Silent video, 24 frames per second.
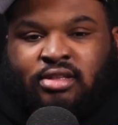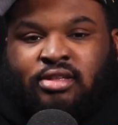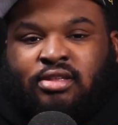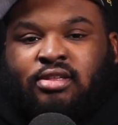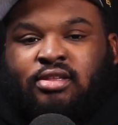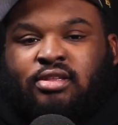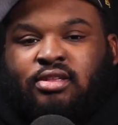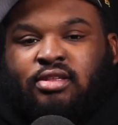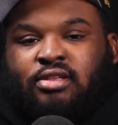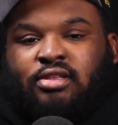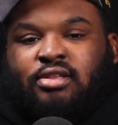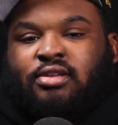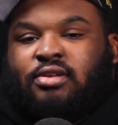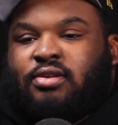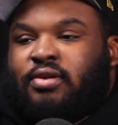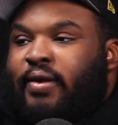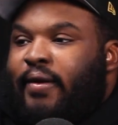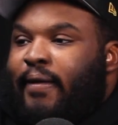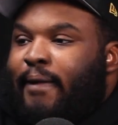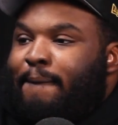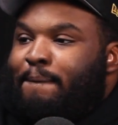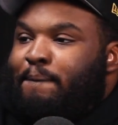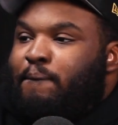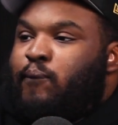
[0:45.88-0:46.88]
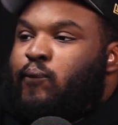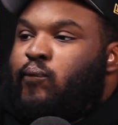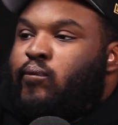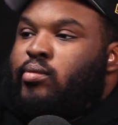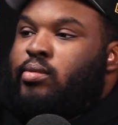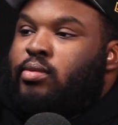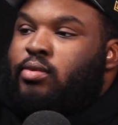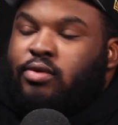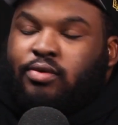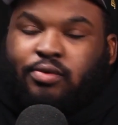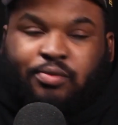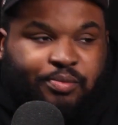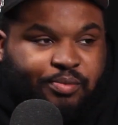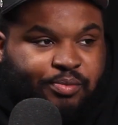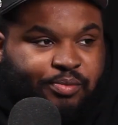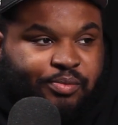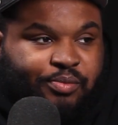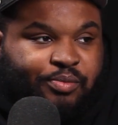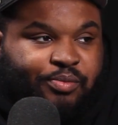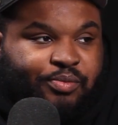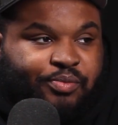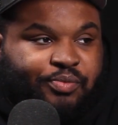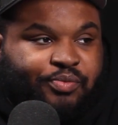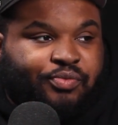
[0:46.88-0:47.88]
That's a fact. Yeah, so it's
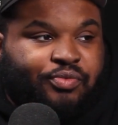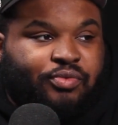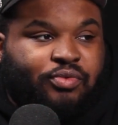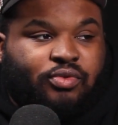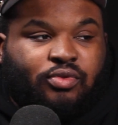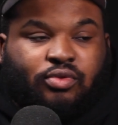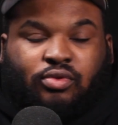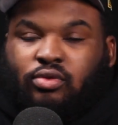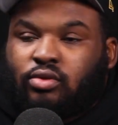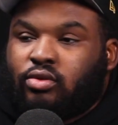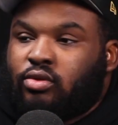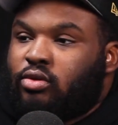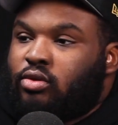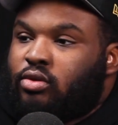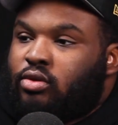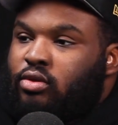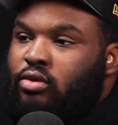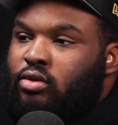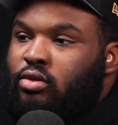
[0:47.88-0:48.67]
actually I was actually thinking about it.